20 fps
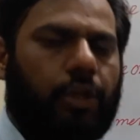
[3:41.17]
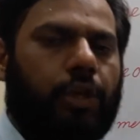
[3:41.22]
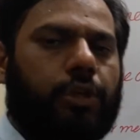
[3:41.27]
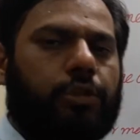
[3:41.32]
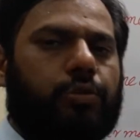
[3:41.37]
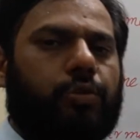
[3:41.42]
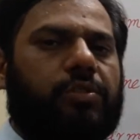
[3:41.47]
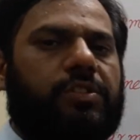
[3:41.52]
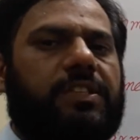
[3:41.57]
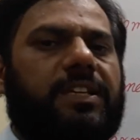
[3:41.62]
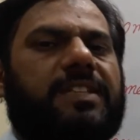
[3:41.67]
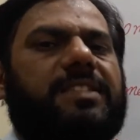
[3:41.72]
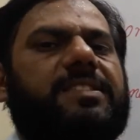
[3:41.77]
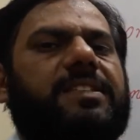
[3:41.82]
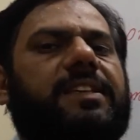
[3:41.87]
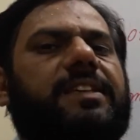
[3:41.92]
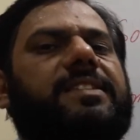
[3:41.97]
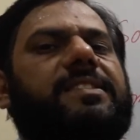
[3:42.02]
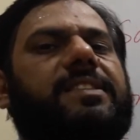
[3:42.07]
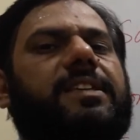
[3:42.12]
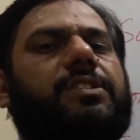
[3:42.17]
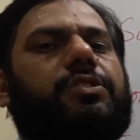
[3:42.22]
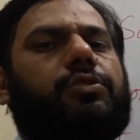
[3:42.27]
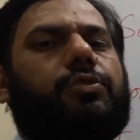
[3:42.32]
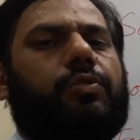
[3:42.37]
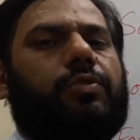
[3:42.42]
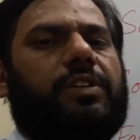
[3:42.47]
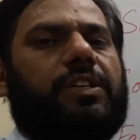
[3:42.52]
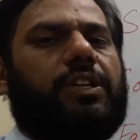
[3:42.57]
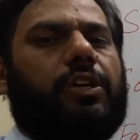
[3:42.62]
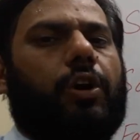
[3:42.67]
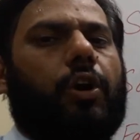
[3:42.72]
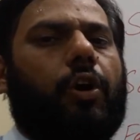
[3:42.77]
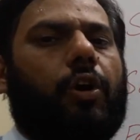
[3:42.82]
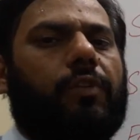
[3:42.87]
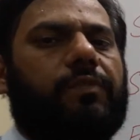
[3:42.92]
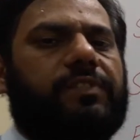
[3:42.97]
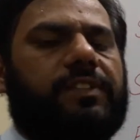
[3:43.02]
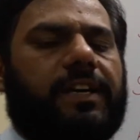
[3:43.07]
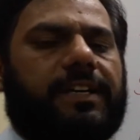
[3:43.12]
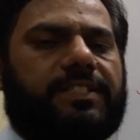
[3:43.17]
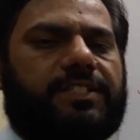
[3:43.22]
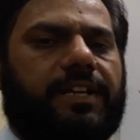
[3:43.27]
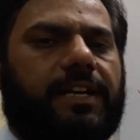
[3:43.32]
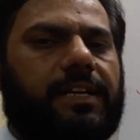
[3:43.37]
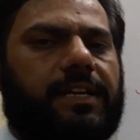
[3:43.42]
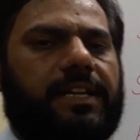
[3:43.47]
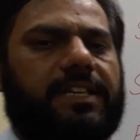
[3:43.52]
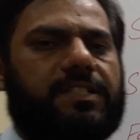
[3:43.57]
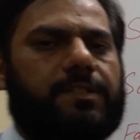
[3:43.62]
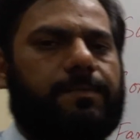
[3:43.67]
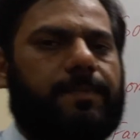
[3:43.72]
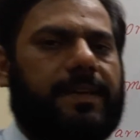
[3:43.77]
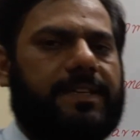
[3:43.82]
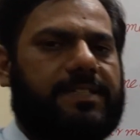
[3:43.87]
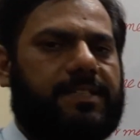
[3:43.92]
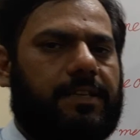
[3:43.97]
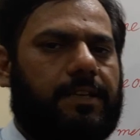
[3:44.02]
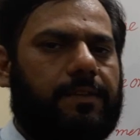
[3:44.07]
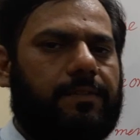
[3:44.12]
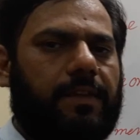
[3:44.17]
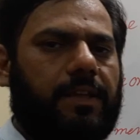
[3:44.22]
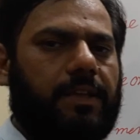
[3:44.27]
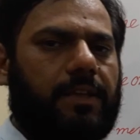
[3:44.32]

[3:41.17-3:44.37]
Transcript: So this is the story of the agentless passive,